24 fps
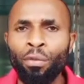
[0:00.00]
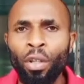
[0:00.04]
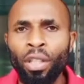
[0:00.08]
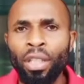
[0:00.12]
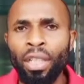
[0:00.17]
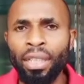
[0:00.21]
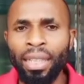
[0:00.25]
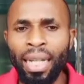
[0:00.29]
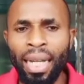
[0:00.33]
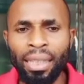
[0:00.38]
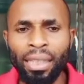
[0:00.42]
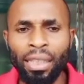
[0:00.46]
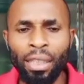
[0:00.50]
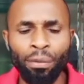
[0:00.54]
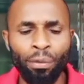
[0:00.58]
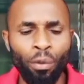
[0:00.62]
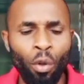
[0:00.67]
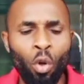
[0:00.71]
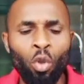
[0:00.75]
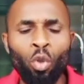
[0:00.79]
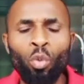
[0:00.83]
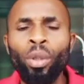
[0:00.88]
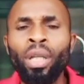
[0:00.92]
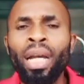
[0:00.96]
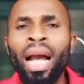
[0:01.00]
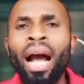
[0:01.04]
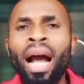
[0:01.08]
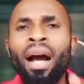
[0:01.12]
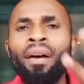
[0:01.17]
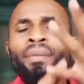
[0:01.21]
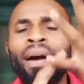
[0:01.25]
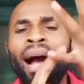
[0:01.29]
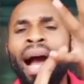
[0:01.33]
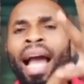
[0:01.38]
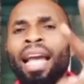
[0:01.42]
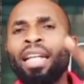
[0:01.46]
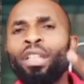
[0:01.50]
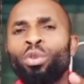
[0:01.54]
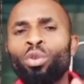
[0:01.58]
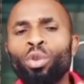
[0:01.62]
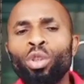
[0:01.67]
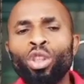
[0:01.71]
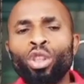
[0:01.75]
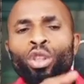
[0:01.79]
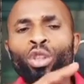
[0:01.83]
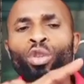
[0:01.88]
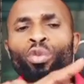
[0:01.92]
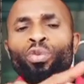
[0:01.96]
For the reactive one, we have
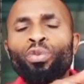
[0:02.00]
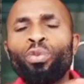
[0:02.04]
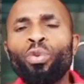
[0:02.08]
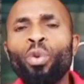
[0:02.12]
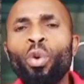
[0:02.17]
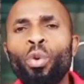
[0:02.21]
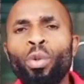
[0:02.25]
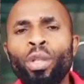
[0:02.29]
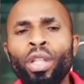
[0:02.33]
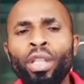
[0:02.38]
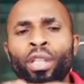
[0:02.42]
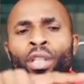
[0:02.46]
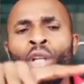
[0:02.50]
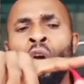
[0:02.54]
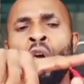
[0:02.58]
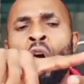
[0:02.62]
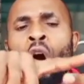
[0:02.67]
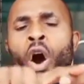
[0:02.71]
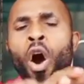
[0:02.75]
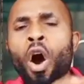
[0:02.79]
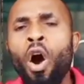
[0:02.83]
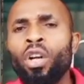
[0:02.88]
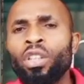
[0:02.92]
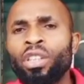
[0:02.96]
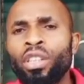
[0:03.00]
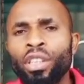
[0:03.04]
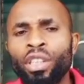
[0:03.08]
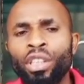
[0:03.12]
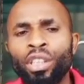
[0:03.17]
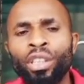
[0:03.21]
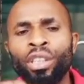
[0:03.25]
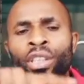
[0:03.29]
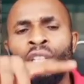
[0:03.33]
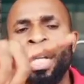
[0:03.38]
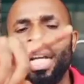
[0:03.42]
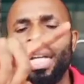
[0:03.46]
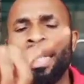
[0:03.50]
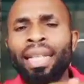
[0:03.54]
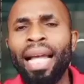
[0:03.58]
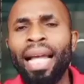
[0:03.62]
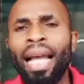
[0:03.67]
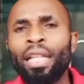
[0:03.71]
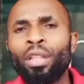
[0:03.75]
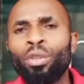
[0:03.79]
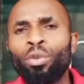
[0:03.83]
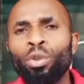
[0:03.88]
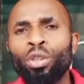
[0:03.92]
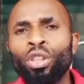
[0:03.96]
hydrogen, fluorine, oxygen,
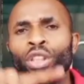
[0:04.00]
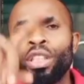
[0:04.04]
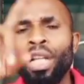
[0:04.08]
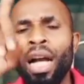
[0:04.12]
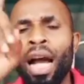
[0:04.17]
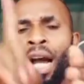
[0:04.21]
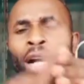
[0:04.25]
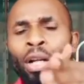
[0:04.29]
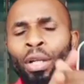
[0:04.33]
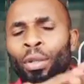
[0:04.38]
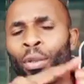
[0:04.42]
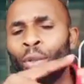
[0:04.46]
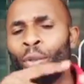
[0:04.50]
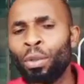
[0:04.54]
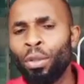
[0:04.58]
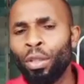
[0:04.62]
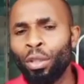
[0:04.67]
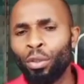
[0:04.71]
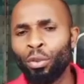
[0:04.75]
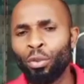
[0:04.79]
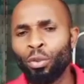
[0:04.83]
nitrogen, and chlorine.